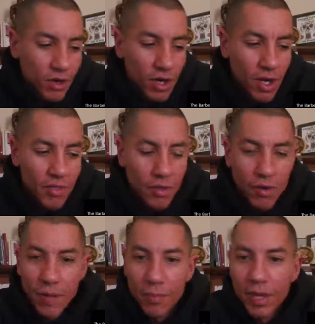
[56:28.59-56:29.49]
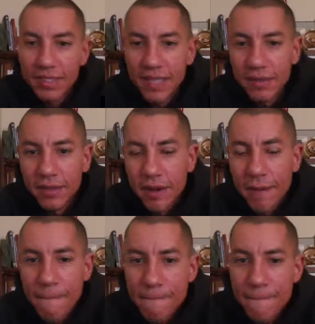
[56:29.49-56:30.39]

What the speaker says: or throw any plugs out there?